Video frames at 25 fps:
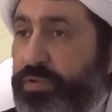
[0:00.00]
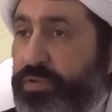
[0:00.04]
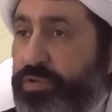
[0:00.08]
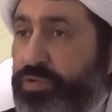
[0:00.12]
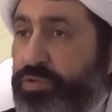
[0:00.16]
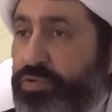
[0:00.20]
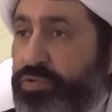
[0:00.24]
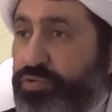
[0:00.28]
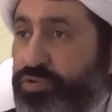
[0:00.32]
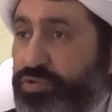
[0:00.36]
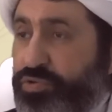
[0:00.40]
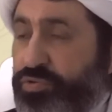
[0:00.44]

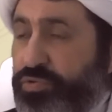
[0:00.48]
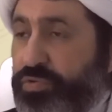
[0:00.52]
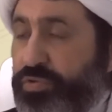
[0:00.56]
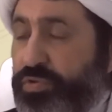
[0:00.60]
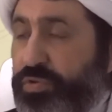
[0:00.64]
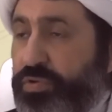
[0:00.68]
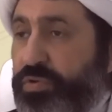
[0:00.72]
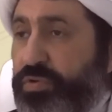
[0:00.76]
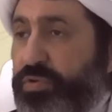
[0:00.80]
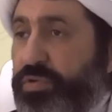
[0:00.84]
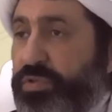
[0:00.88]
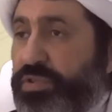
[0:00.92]
you should
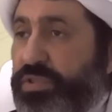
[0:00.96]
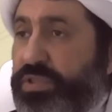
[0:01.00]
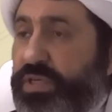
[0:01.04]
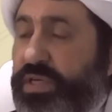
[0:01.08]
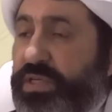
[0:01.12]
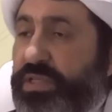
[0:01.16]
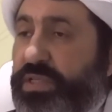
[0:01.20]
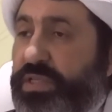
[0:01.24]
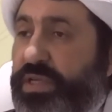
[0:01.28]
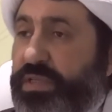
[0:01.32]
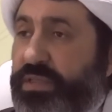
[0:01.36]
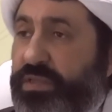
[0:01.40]

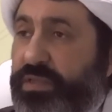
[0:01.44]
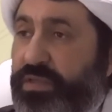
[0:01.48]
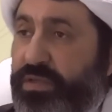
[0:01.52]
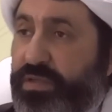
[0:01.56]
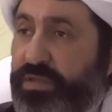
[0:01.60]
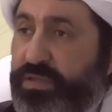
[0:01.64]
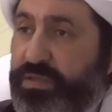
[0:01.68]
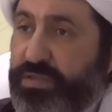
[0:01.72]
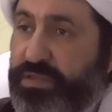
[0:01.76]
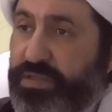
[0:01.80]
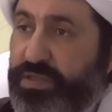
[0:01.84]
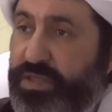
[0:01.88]
say that
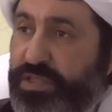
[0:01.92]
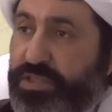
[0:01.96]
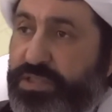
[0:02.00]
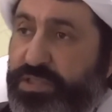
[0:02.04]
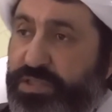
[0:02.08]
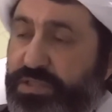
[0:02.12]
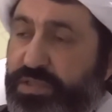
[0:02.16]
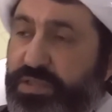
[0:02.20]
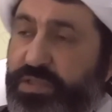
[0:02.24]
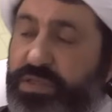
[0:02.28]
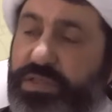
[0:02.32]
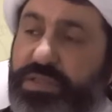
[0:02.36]

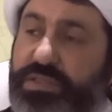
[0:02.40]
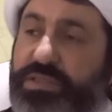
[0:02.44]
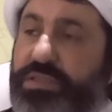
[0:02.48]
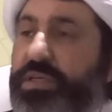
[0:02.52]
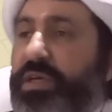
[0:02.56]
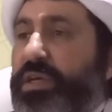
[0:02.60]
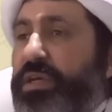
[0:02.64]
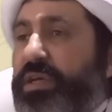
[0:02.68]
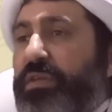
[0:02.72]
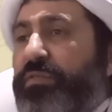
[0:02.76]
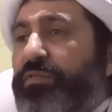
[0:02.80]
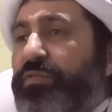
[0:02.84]
this is
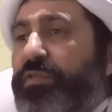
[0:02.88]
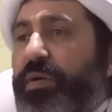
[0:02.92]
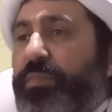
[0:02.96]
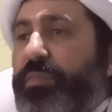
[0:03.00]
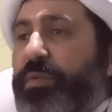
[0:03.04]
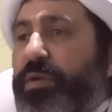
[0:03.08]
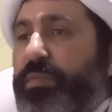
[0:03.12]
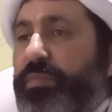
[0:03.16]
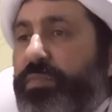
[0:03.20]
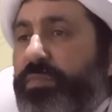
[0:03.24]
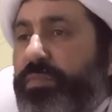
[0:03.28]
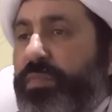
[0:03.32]
taken from
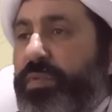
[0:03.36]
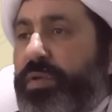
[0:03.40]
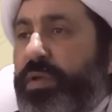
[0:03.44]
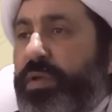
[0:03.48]
him.